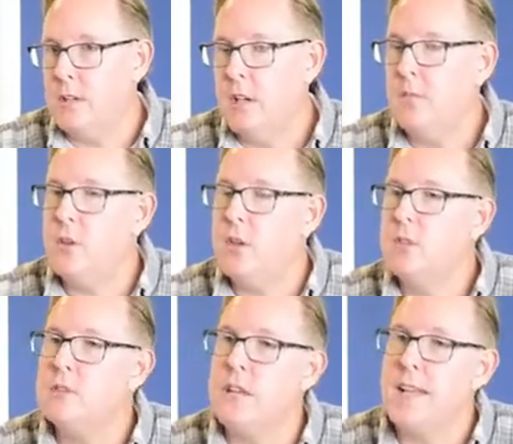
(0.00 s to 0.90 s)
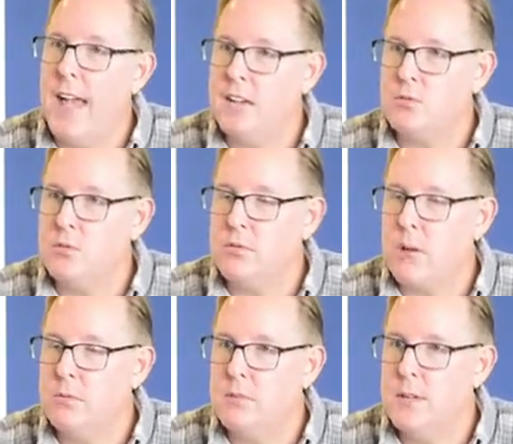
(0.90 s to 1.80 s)
If we use a natural
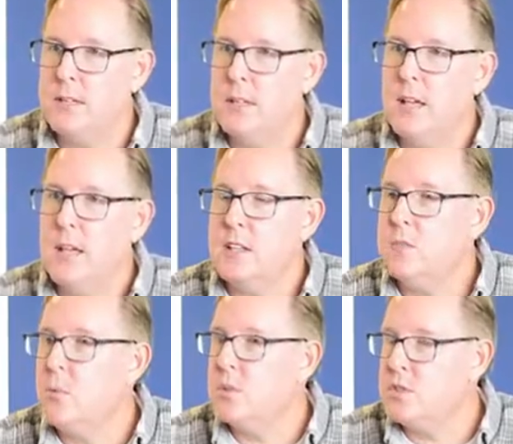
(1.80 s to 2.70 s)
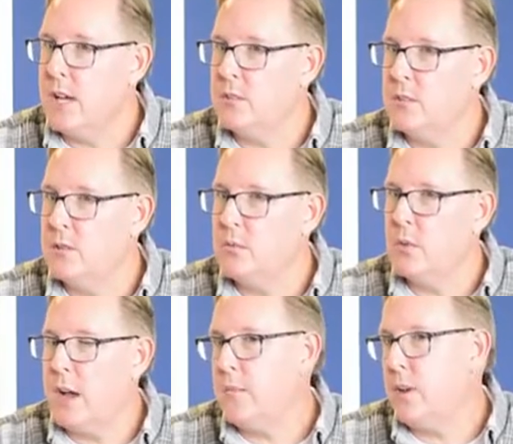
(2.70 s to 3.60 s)
supplement, it's more gentle, and
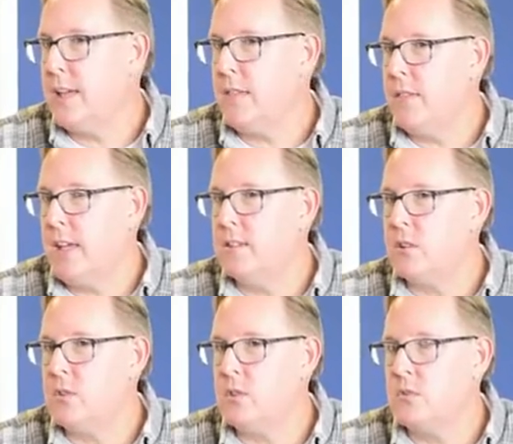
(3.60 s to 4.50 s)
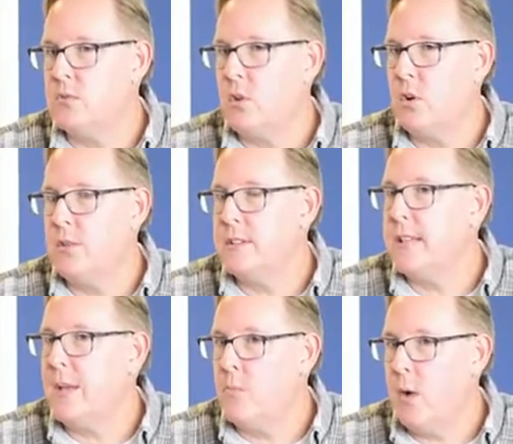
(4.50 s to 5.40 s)
we're able to get things under control the
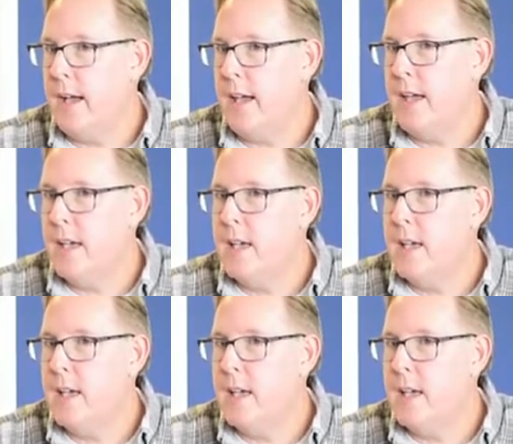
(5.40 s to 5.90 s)
same way,